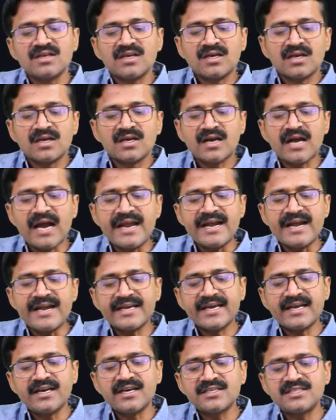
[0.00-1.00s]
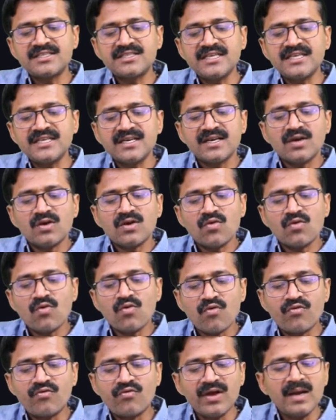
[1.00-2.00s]
kinetic energy
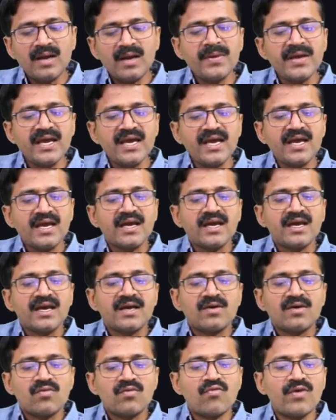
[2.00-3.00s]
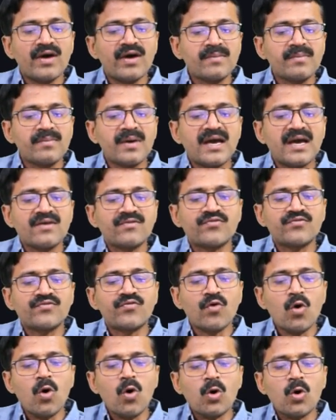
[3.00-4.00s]
will be 1 by
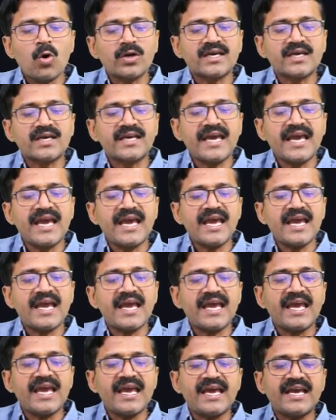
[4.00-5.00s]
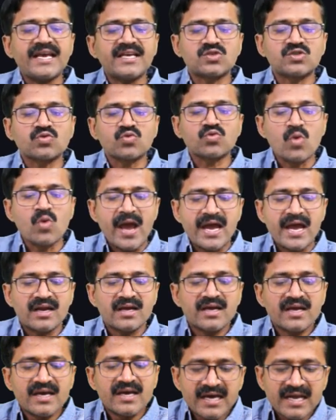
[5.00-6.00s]
4 k a square.
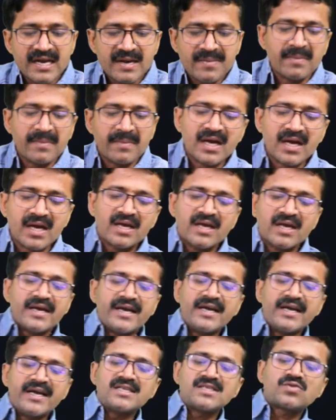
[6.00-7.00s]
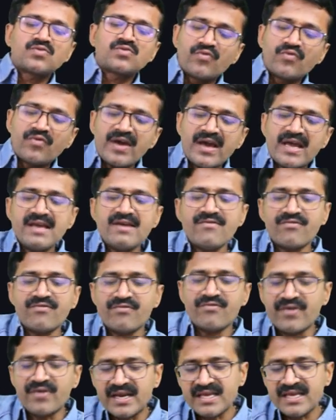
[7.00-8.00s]
Remember, it is
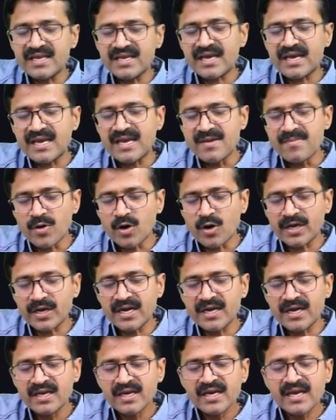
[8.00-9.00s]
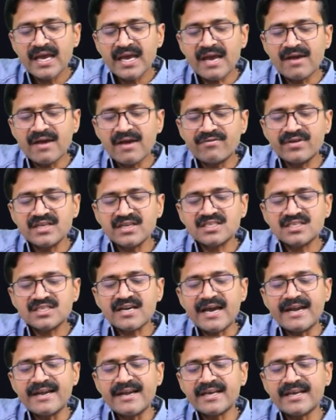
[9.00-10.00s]
very important. Average
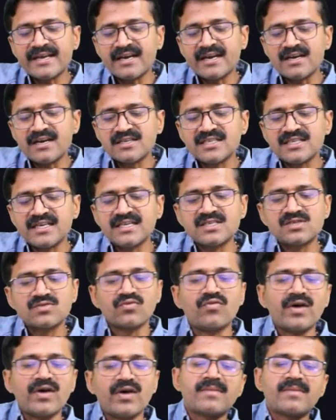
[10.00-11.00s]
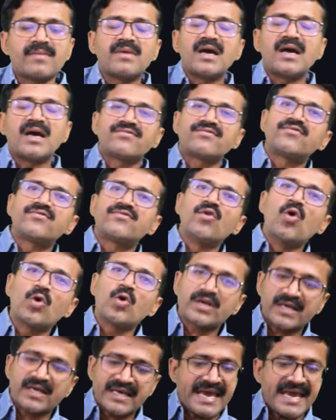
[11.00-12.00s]
kinetic energy is 1 by
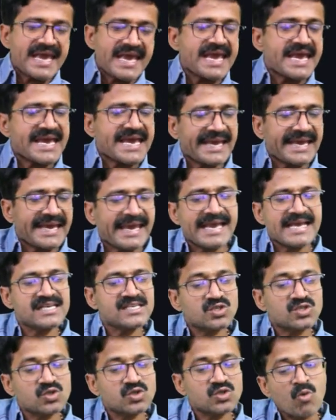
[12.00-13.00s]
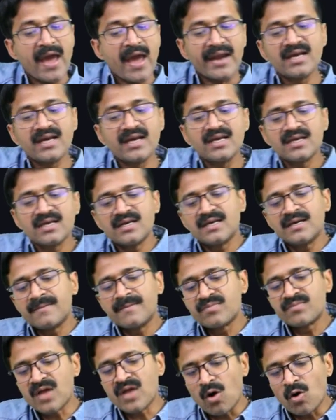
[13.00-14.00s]
4 k a square.
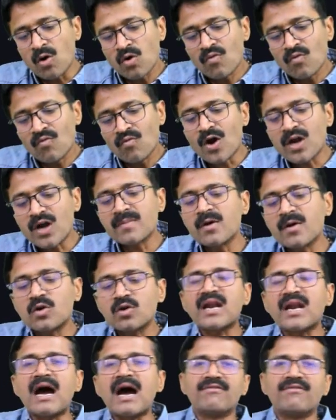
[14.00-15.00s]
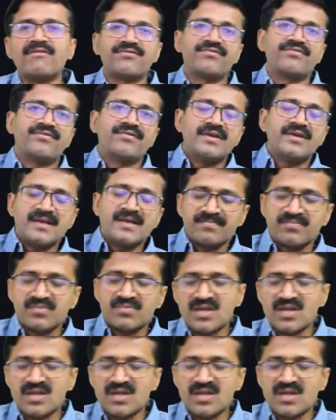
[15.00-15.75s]
Now what about graph? The